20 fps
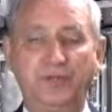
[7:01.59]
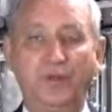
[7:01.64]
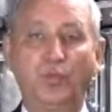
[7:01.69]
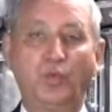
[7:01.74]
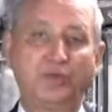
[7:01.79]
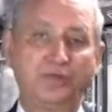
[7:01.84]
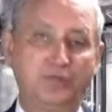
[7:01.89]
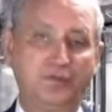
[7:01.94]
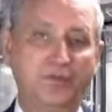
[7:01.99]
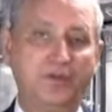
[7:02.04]
that
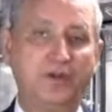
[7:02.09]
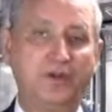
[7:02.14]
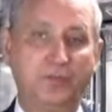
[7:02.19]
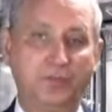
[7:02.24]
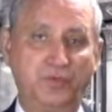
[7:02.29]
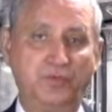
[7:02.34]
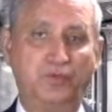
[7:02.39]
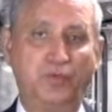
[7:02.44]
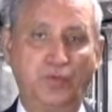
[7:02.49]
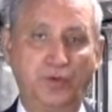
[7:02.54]
wasn't there
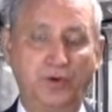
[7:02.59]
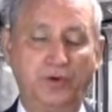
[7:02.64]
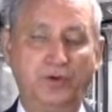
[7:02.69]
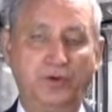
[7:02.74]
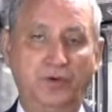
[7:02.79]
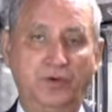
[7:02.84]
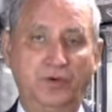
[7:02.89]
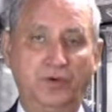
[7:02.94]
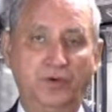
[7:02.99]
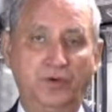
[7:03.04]
before.
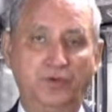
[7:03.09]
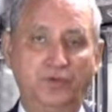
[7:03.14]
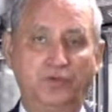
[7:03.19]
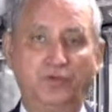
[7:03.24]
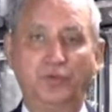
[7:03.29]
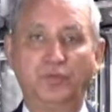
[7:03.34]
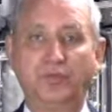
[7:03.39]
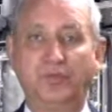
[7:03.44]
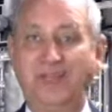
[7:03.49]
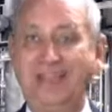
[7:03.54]

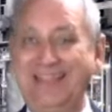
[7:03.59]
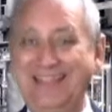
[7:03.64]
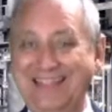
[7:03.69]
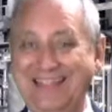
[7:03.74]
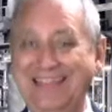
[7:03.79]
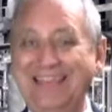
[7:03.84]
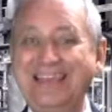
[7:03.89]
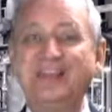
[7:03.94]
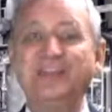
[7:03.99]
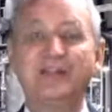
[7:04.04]
So
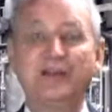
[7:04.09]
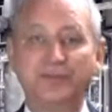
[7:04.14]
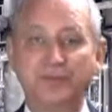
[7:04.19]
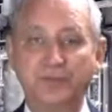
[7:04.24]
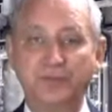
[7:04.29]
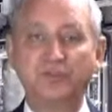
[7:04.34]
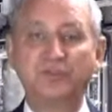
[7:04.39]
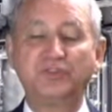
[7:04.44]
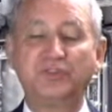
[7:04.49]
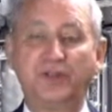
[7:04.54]
in and of
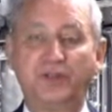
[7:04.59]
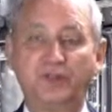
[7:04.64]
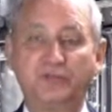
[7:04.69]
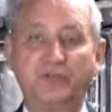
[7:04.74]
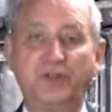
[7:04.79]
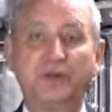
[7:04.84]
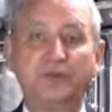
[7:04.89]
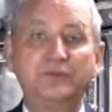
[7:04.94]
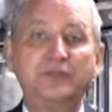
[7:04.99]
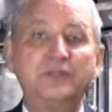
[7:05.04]
themselves,
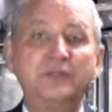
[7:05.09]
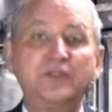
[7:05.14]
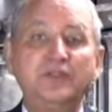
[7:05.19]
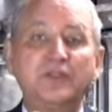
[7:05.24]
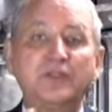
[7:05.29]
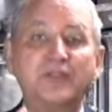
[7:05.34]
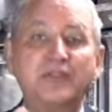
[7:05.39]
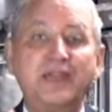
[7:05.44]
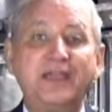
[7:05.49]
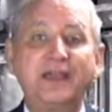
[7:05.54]
not only
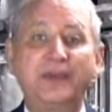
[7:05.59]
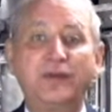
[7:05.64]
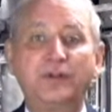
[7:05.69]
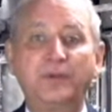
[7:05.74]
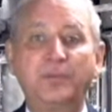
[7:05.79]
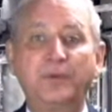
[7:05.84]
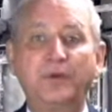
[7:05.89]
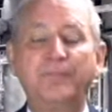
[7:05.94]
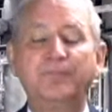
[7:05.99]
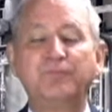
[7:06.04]
do they
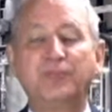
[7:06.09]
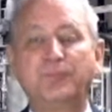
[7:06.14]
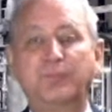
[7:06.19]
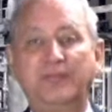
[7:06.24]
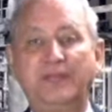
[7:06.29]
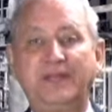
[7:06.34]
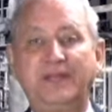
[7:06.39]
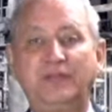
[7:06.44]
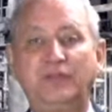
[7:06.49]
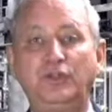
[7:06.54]
help the
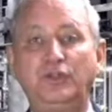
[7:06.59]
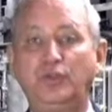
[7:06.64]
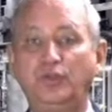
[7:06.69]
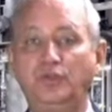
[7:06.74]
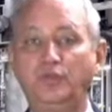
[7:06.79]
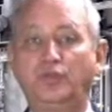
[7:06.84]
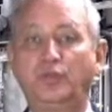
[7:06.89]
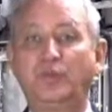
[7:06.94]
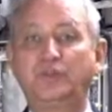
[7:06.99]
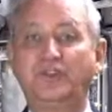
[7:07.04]
plant
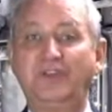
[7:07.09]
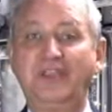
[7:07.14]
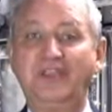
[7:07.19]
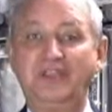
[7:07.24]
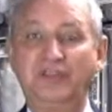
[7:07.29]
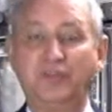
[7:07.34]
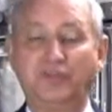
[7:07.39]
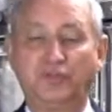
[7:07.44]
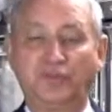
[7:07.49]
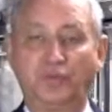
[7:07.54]
use what's
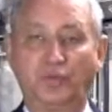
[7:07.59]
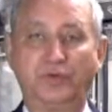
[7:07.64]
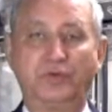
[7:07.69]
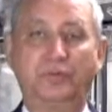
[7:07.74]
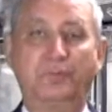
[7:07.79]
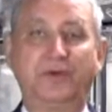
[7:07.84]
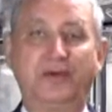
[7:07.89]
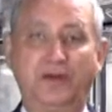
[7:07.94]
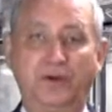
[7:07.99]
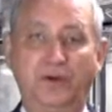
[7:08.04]
in the soil
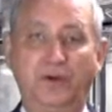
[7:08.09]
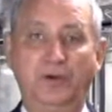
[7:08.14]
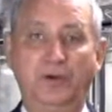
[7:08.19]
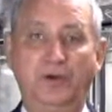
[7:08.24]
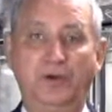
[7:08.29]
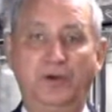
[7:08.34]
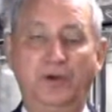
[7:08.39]
better,